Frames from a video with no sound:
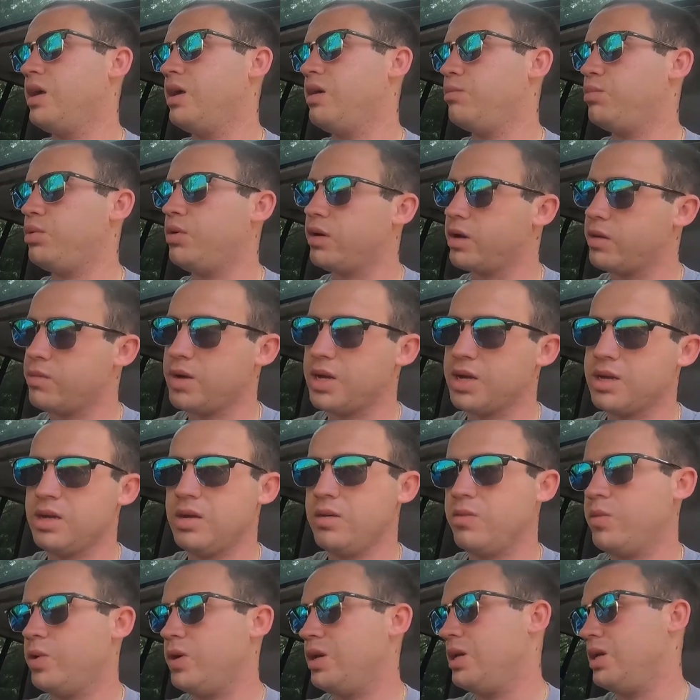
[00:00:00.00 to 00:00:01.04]
and plug it back
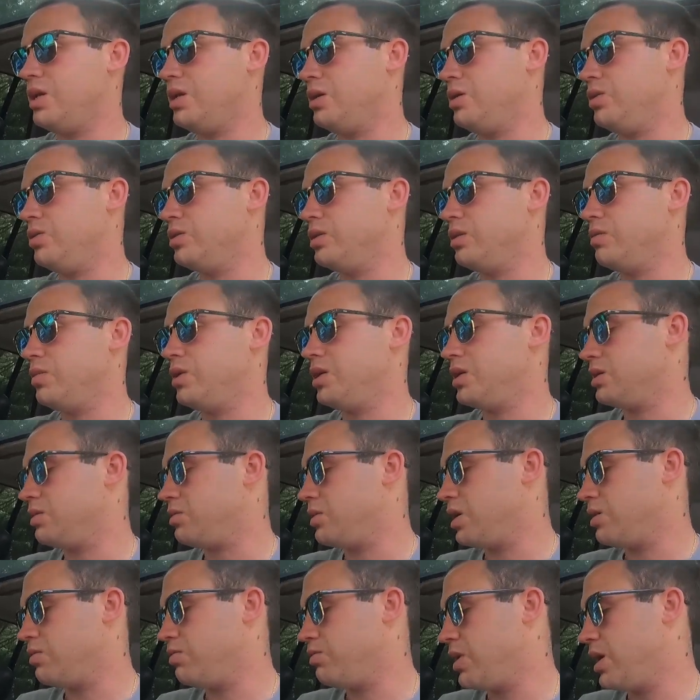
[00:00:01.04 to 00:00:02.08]
in when I need to use it, because I'm
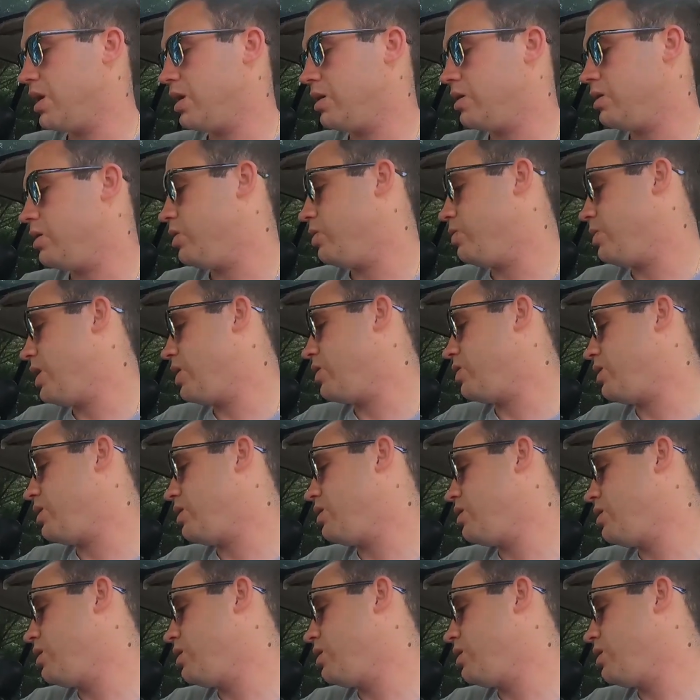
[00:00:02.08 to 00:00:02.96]
not buying another battery.